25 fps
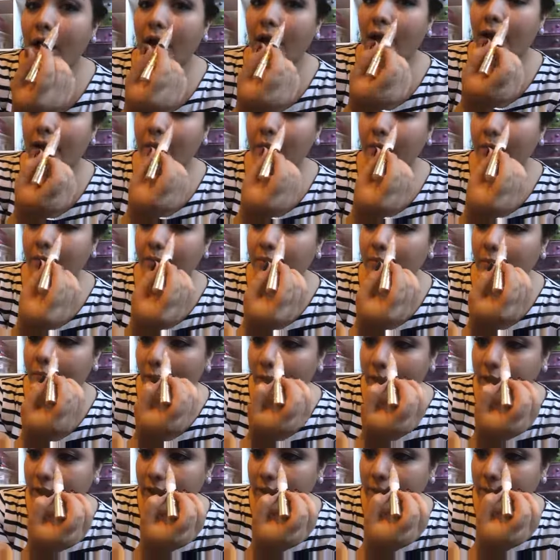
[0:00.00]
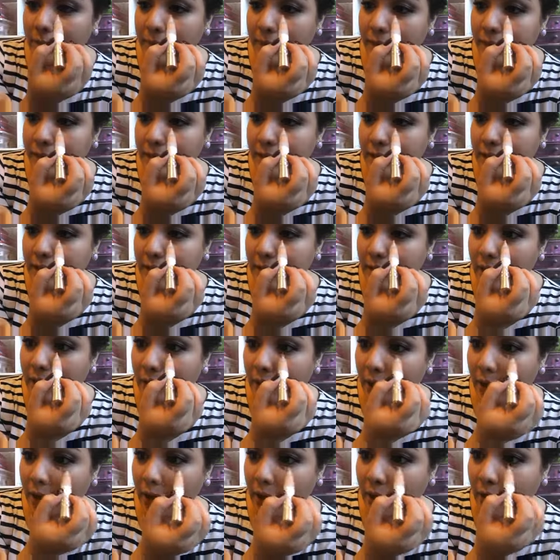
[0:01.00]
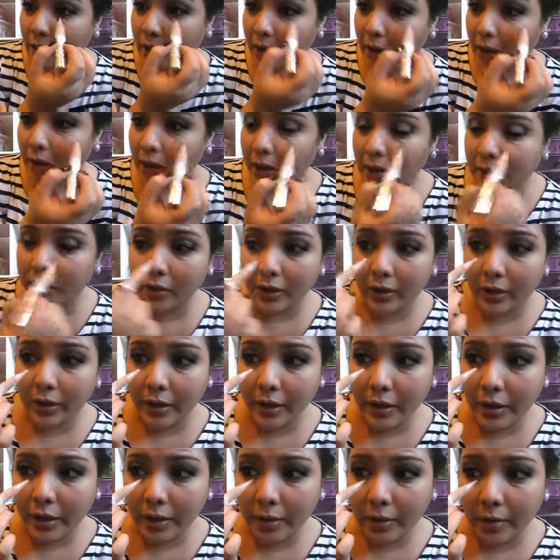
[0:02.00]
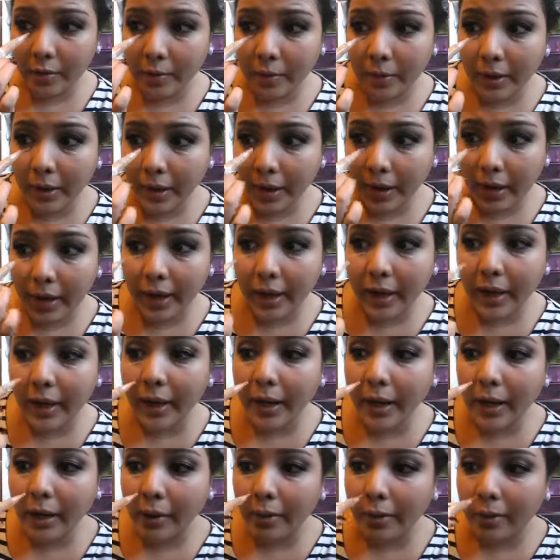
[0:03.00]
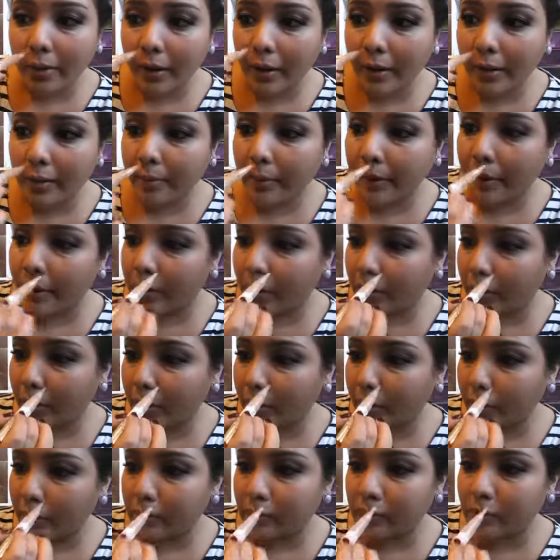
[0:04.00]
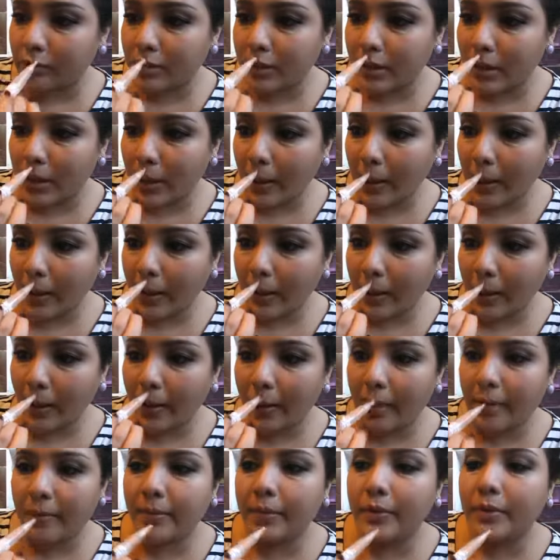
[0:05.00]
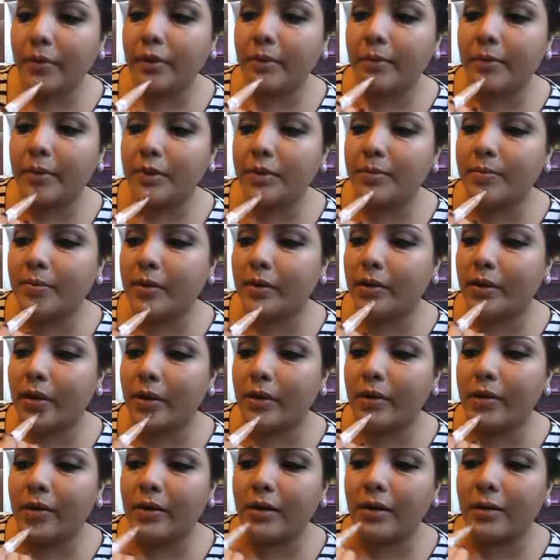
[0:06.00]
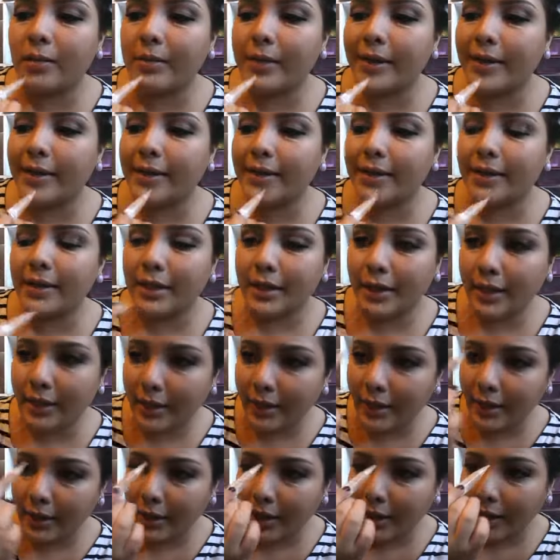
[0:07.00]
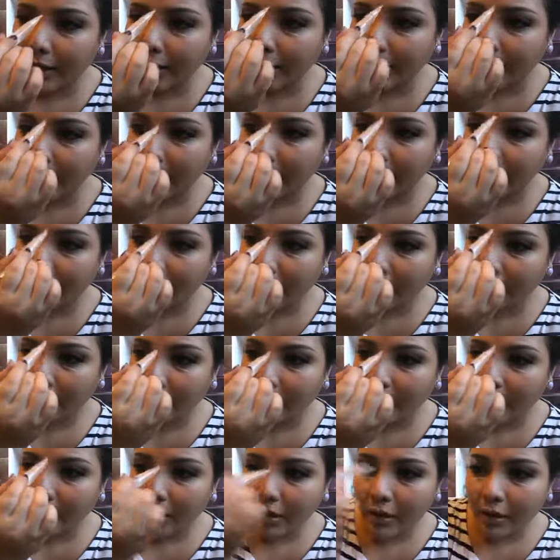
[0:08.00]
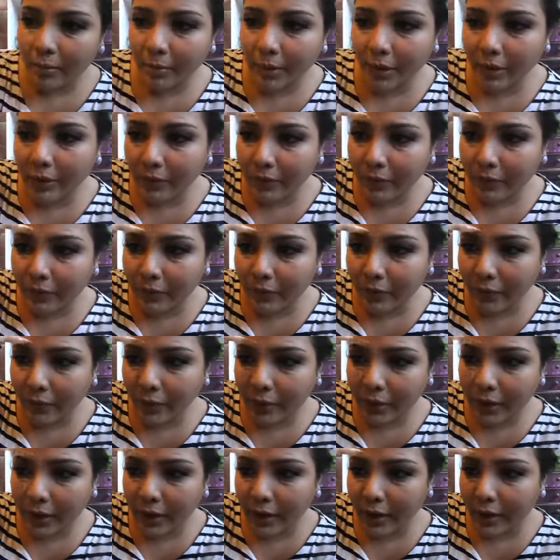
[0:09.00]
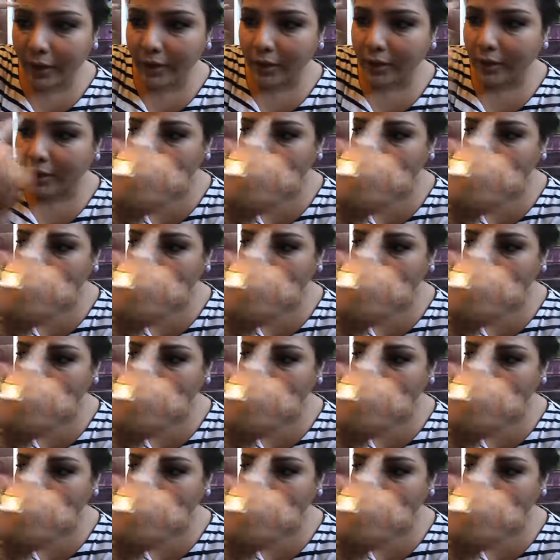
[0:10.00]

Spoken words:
I'm going to apply this underneath my eye, around my nose, on my cupid's bow, on my chin, on my forehead.